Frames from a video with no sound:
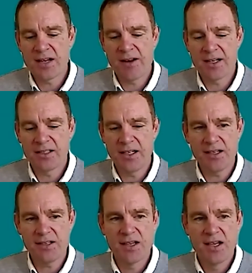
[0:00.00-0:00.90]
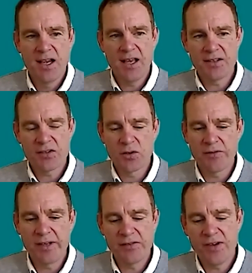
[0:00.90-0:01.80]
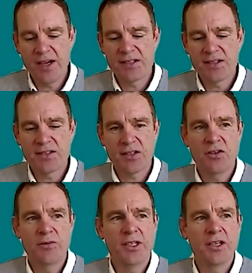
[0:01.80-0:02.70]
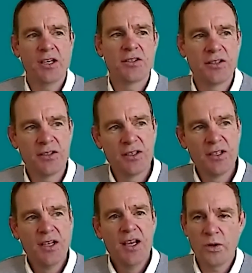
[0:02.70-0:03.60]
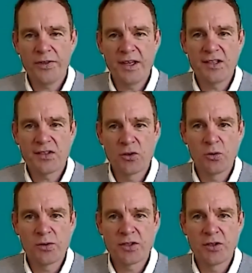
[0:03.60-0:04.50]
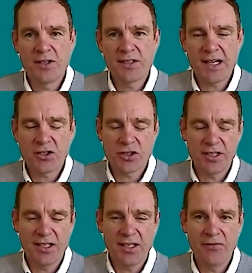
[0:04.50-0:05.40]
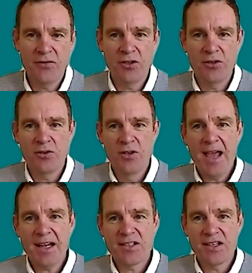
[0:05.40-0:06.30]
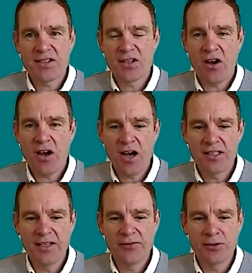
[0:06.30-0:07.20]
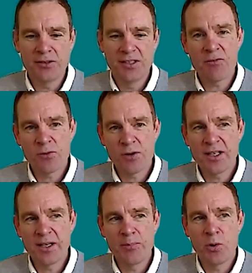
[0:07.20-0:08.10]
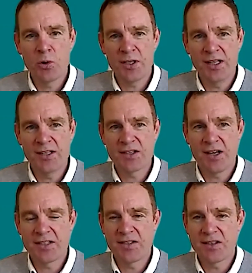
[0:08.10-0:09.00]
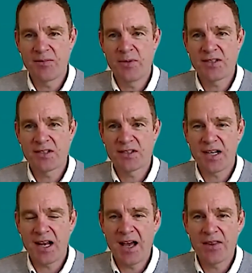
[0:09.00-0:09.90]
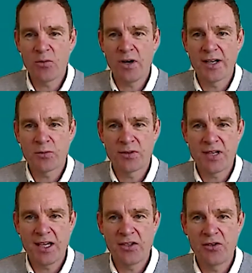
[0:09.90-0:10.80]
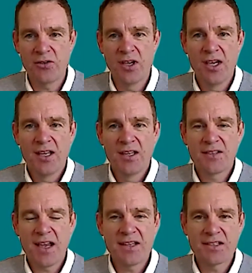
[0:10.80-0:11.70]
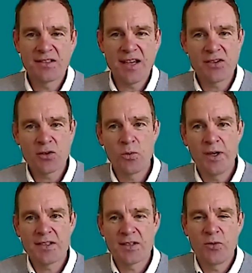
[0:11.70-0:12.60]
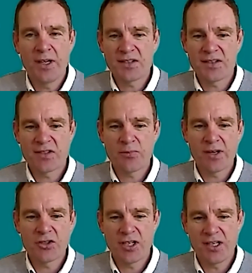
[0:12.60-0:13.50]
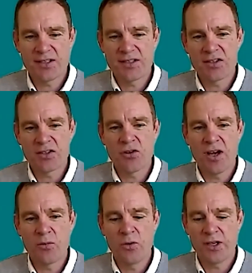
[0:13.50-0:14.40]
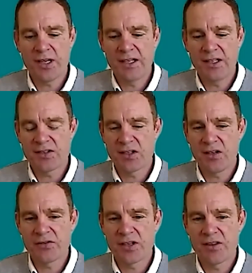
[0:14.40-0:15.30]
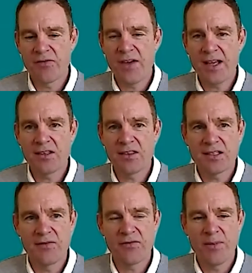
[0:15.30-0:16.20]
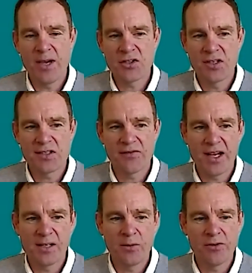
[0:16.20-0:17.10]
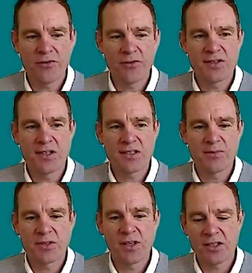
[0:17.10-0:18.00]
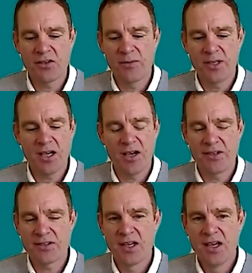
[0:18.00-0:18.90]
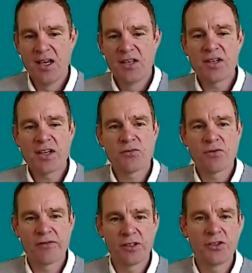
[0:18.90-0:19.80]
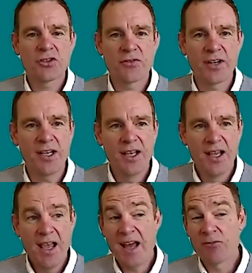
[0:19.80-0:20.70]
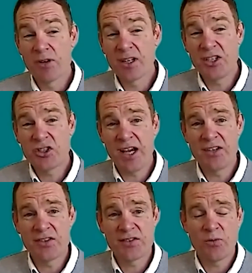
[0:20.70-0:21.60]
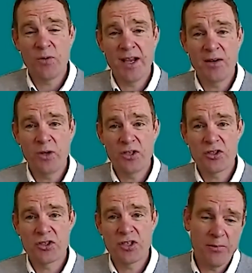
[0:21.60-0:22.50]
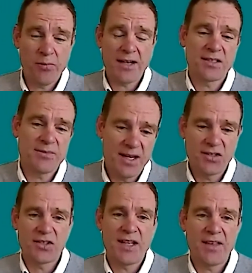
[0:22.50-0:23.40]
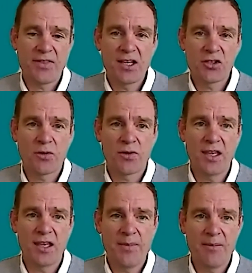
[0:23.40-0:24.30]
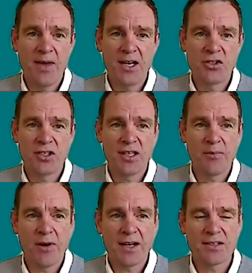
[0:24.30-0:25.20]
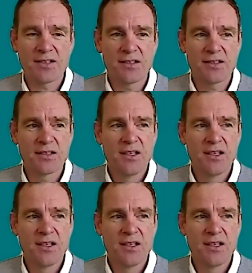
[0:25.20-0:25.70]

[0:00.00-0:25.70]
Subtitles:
analytics and the sort of interfaces that Cubiko do. What these tools do is actually give you access to high level and really important insights into the business that otherwise would take you days and days or weeks and weeks of spreadsheets to try and work out yourself. So the fact that this information is available through systems like Cubiko is just revolutionary and really changes the way in which the practice managers out there should think about managing their practices.